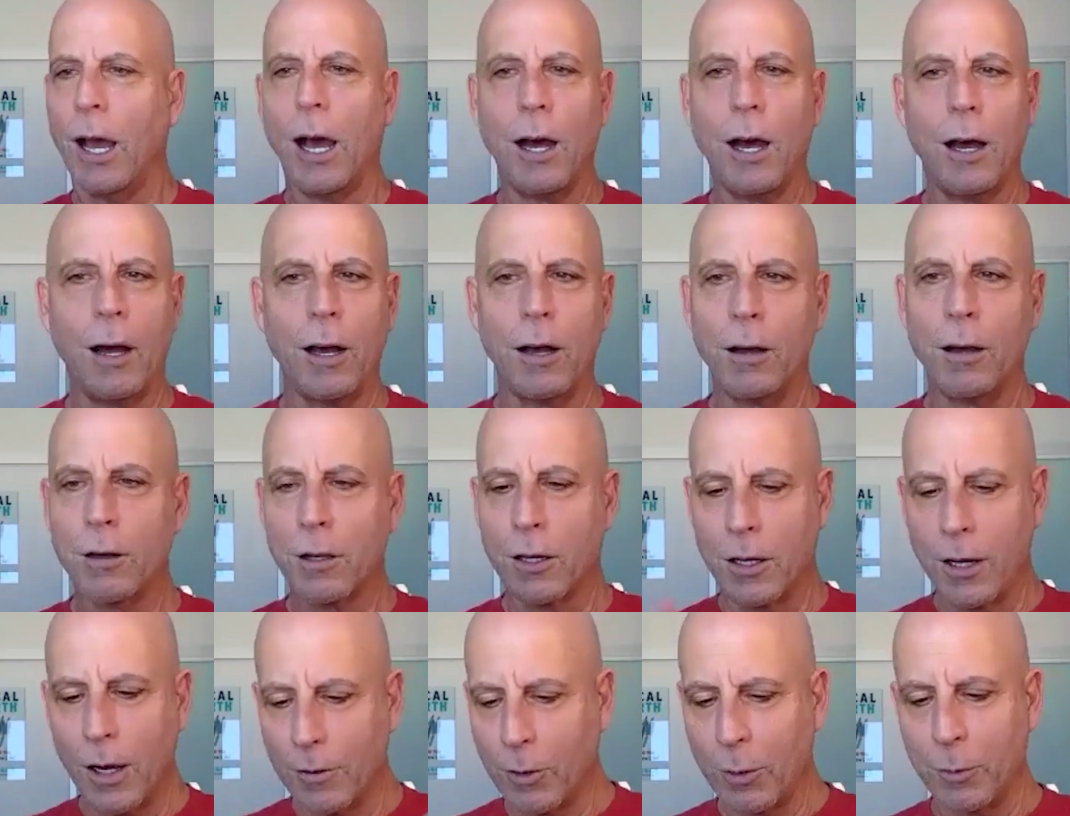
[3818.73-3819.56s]

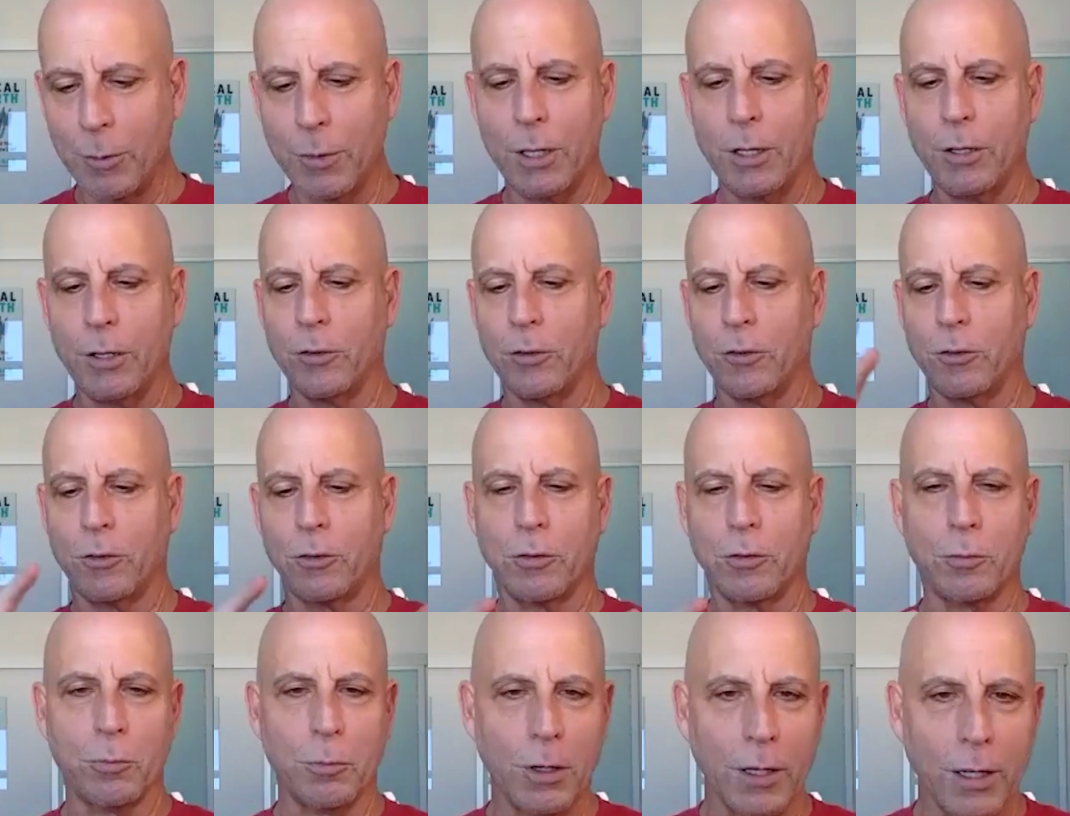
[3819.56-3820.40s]

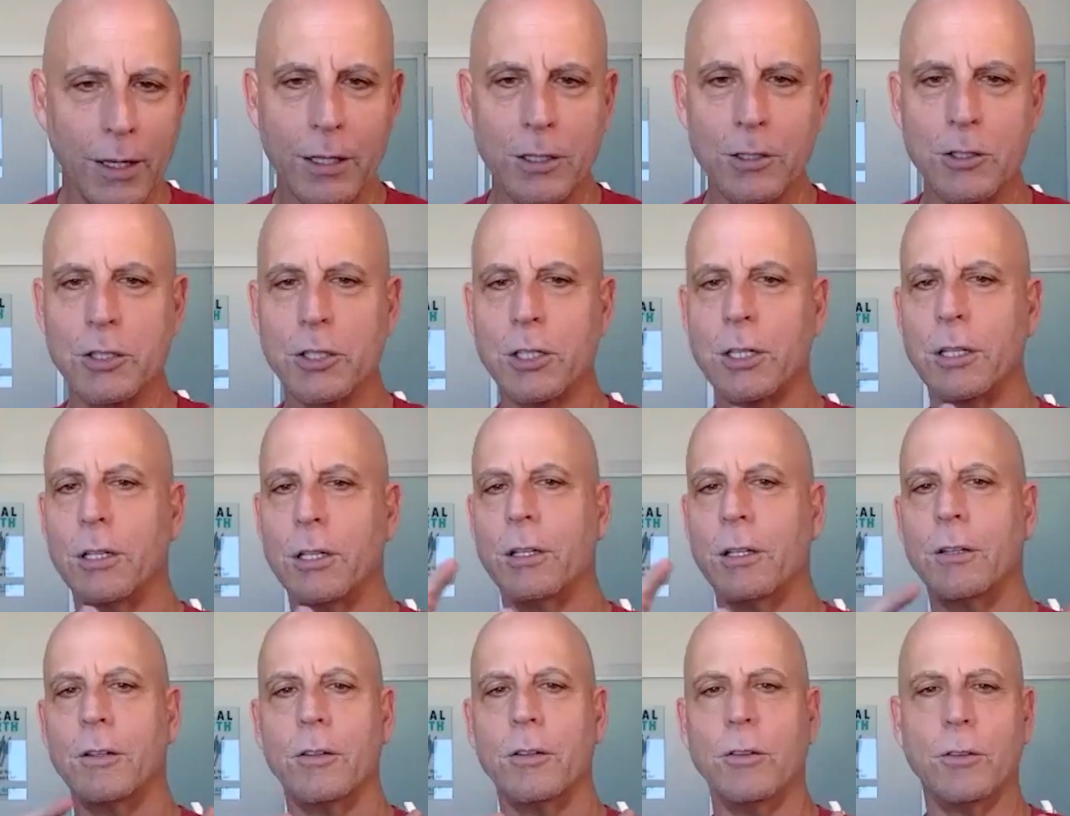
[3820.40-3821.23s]
Governments,
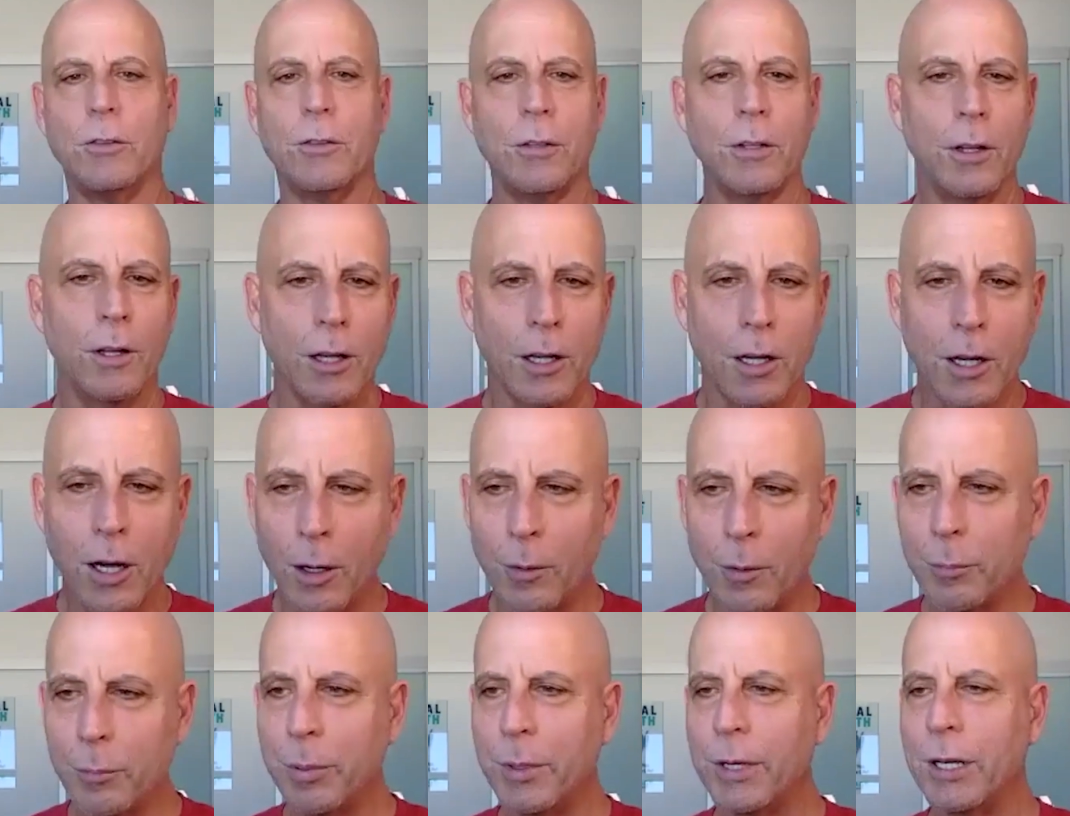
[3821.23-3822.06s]
religions,
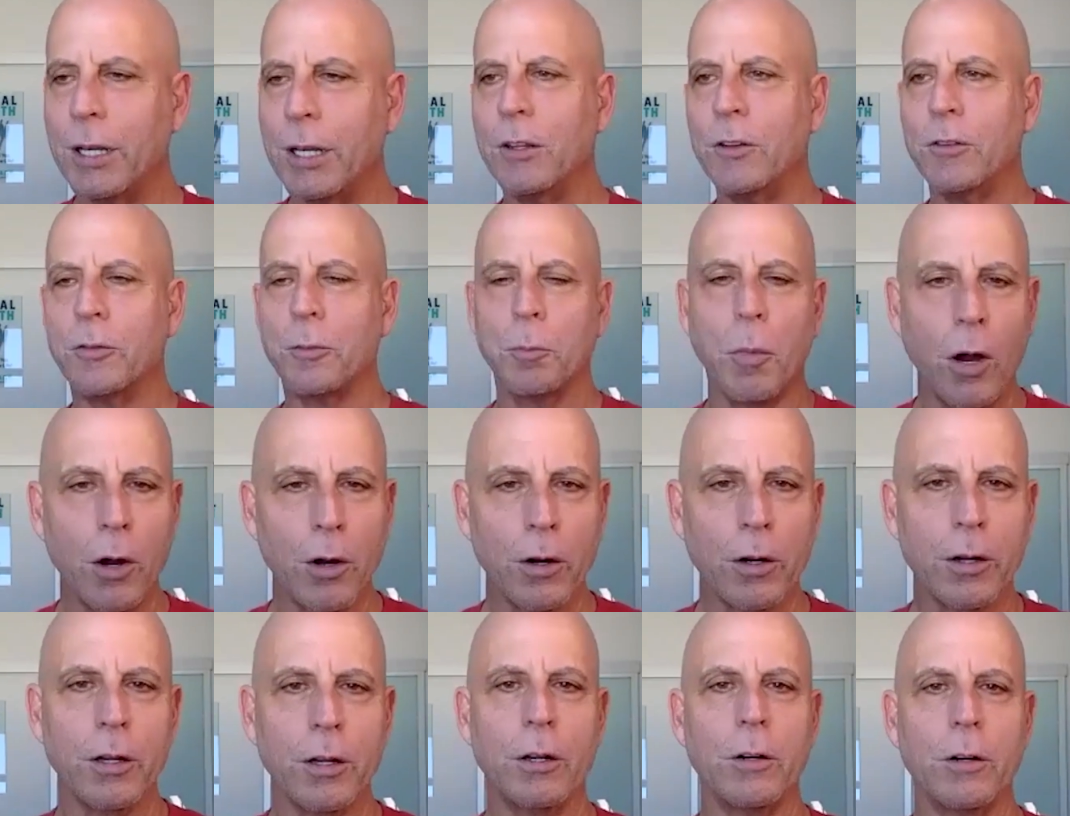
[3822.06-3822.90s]
companies,
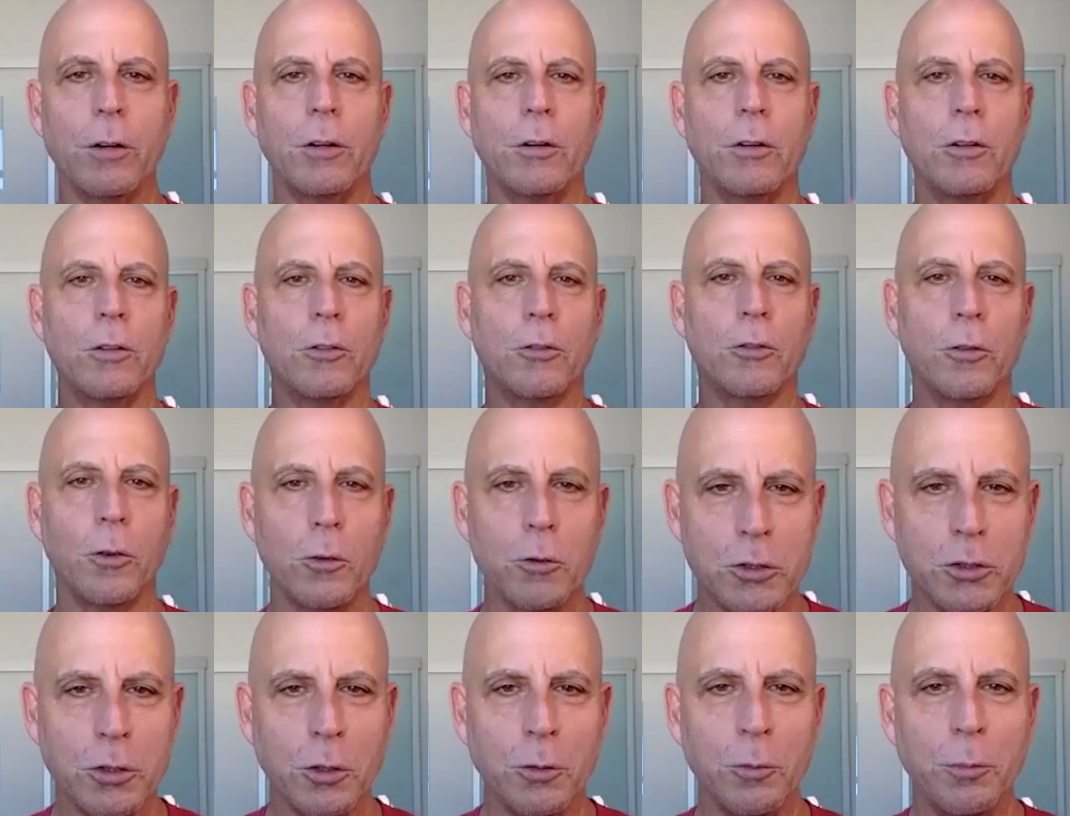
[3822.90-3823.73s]
marketers,
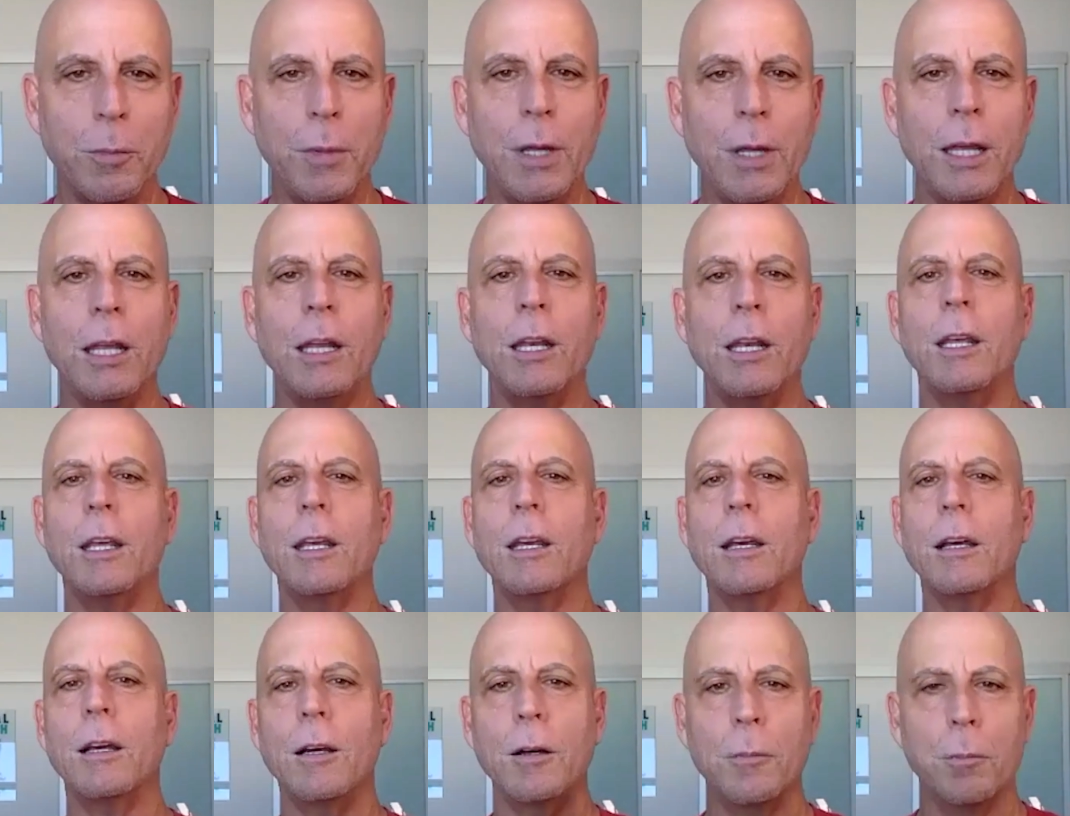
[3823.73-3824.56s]
social
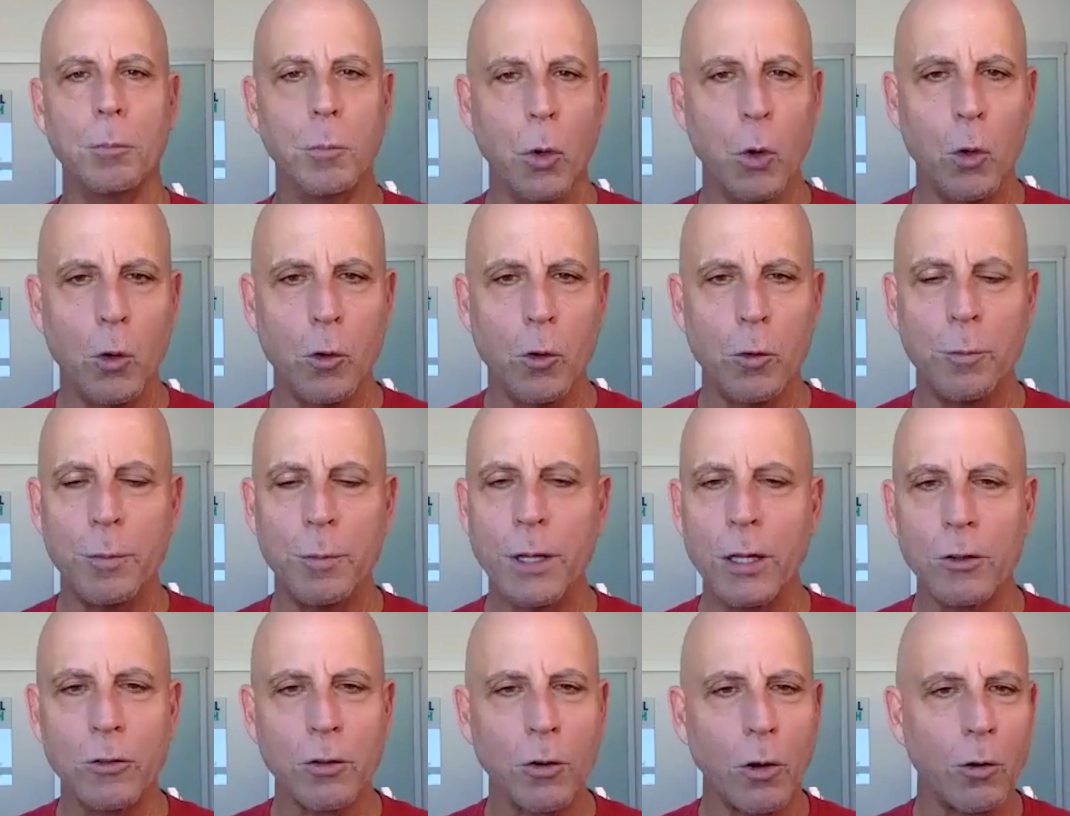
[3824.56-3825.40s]
media,
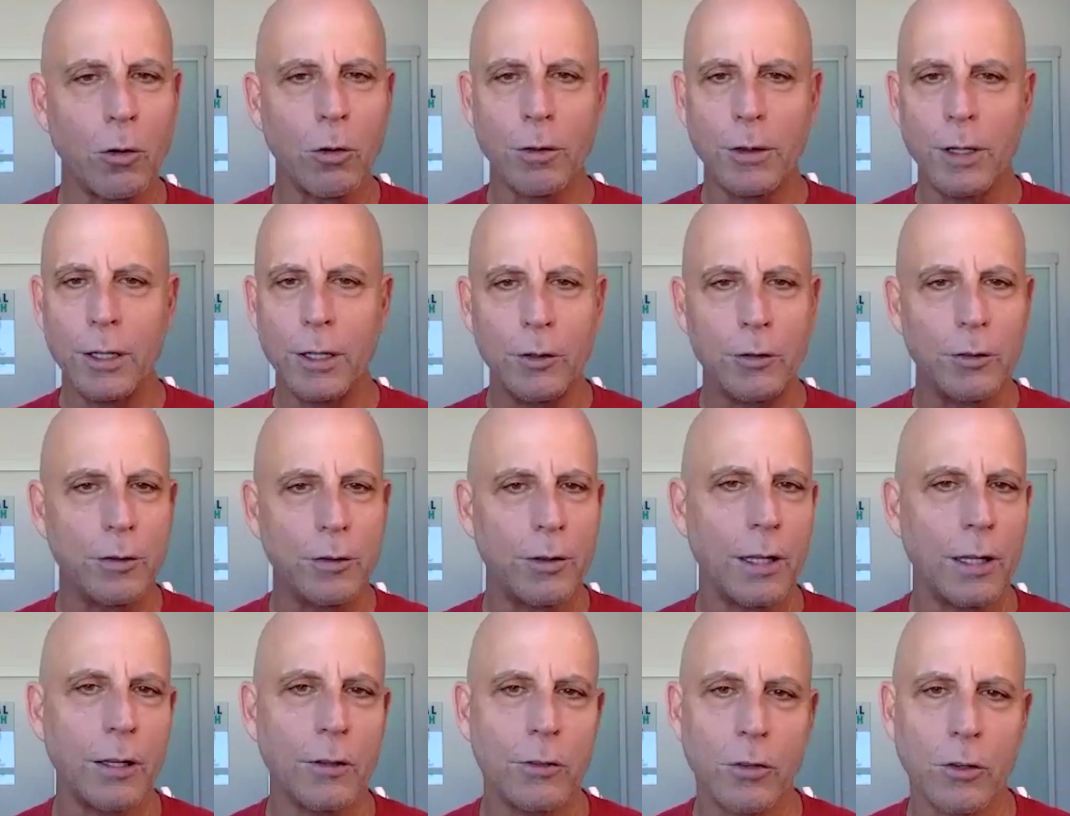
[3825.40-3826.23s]
movements, all these
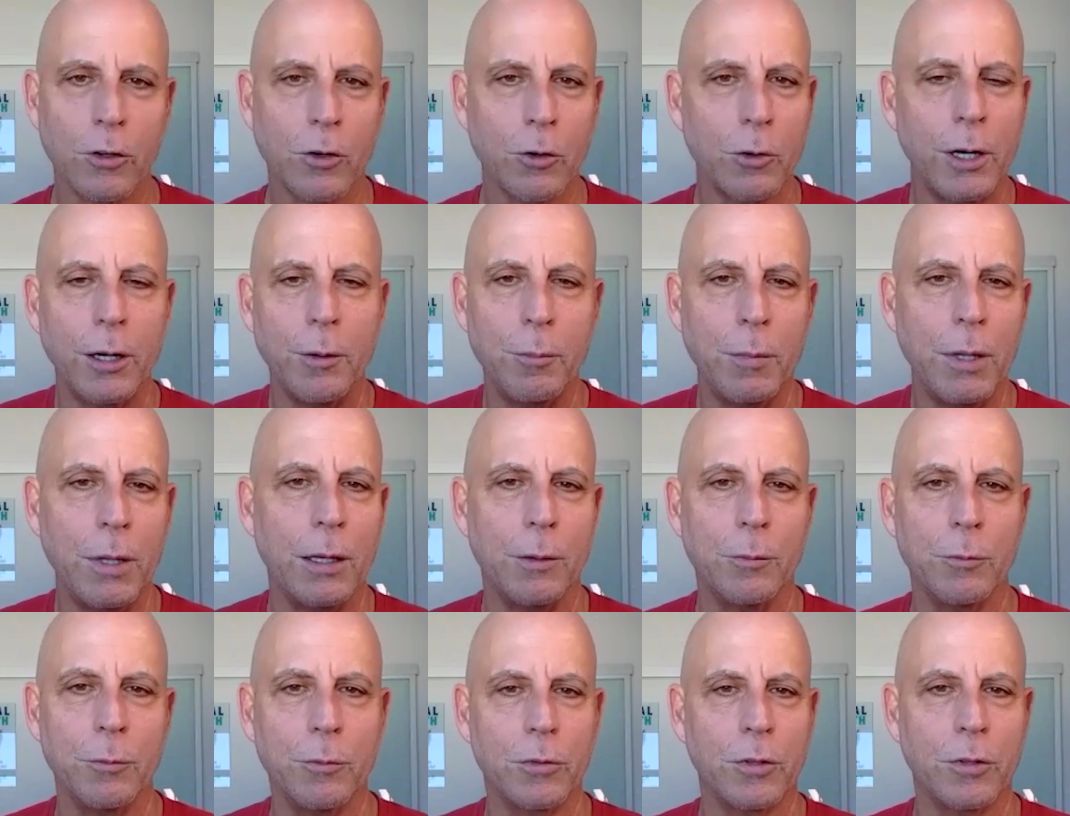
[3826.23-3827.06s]
things are creating
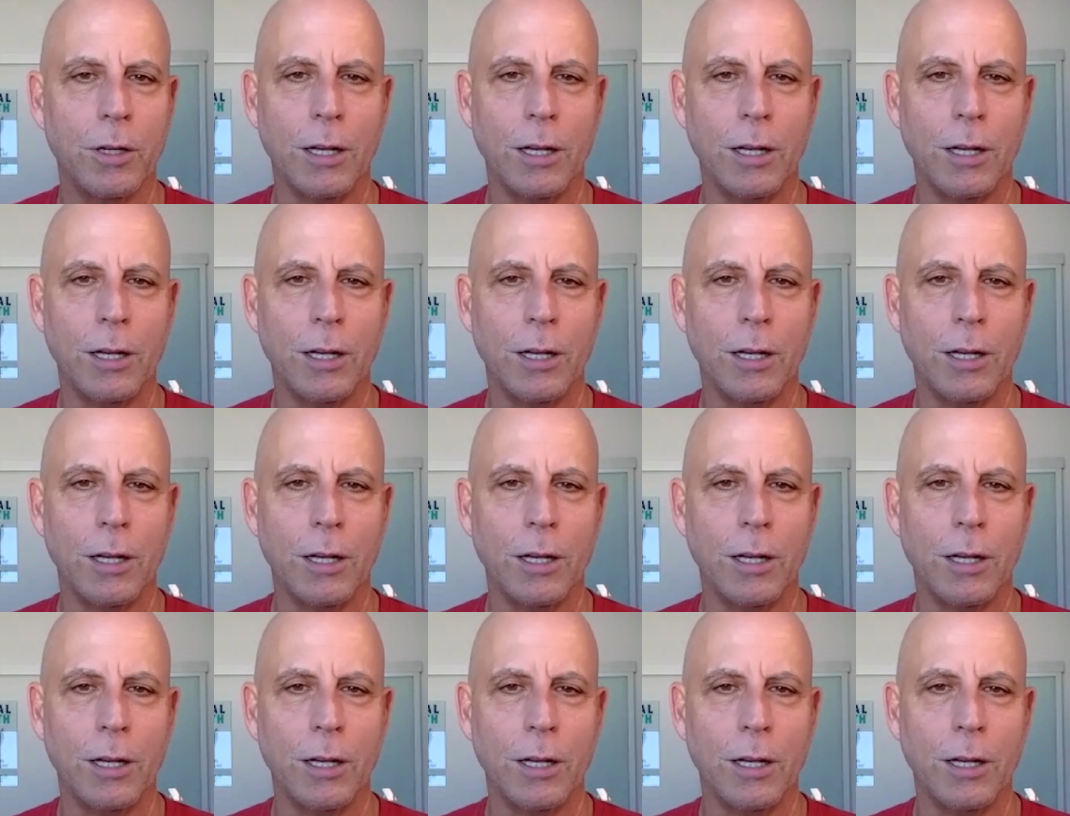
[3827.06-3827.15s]
memes.